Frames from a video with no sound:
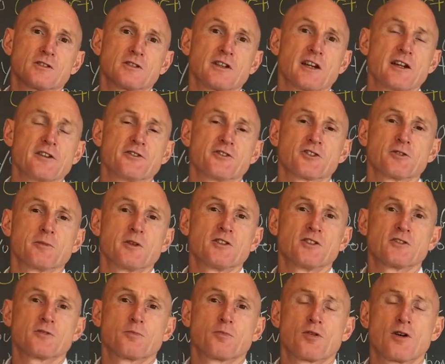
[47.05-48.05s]

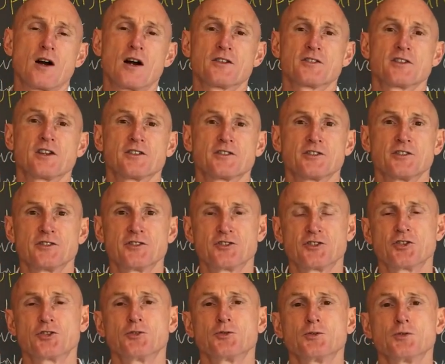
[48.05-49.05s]
instruments, processes,
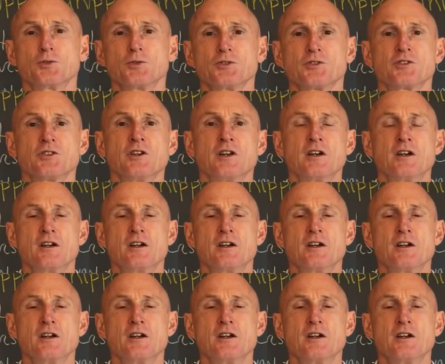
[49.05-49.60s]
tools,